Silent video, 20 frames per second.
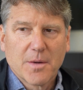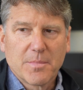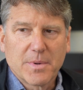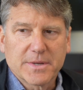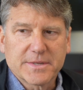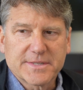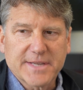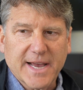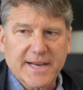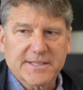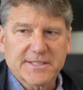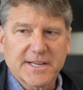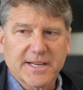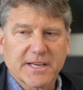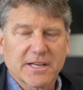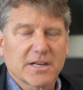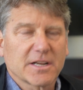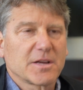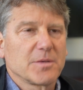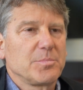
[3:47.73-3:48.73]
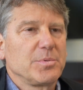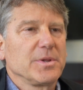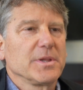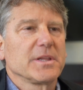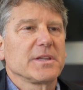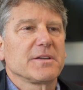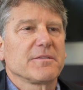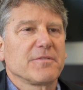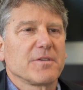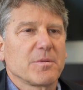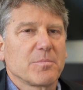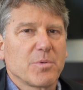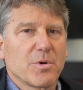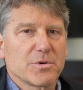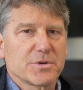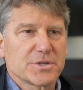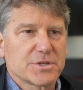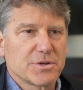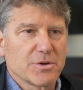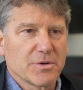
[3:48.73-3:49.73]
but Zach's taken a completely different
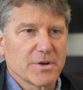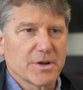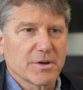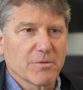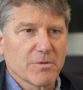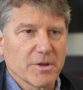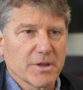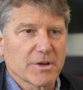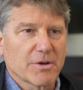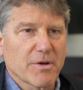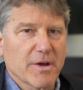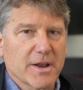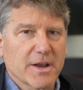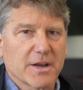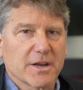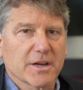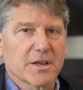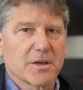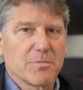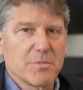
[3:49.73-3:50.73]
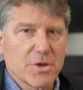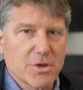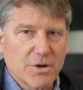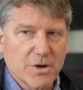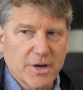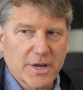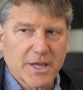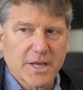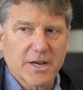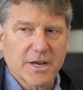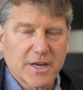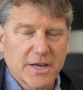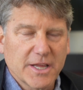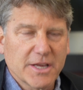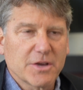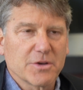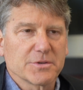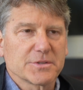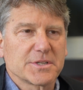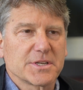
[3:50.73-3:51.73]
approach to it and really created a community and an
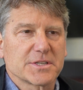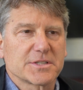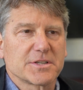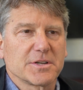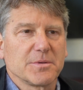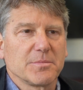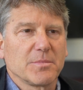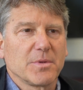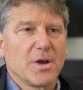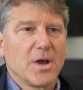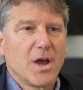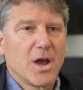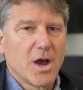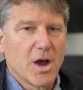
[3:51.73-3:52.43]
ecosystem